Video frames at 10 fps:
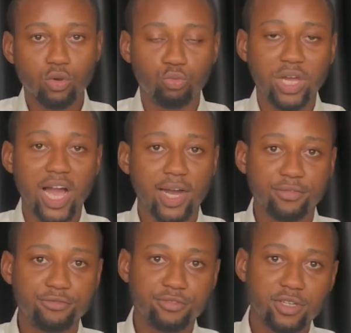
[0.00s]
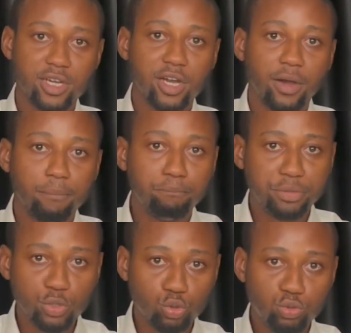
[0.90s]
We have
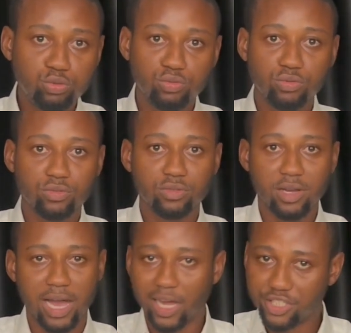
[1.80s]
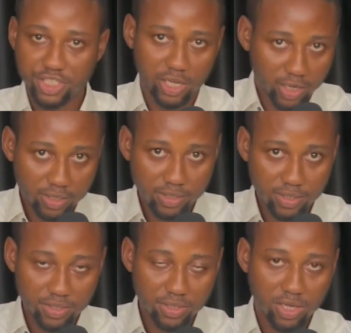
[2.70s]
build and share.
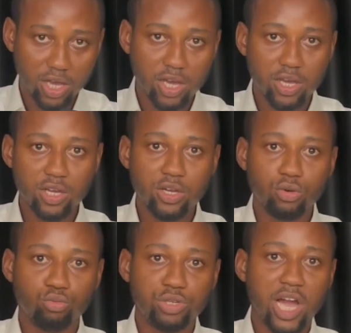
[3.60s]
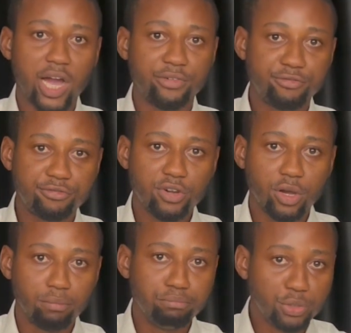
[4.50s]
We have
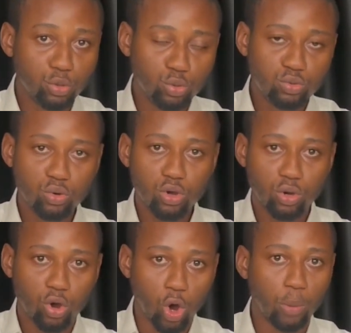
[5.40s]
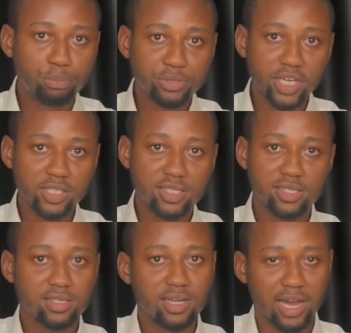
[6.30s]
build,
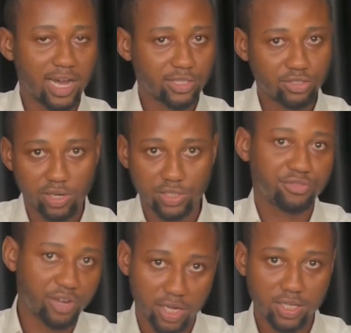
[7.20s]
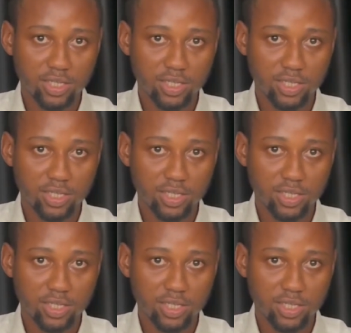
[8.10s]
operate, and transfer.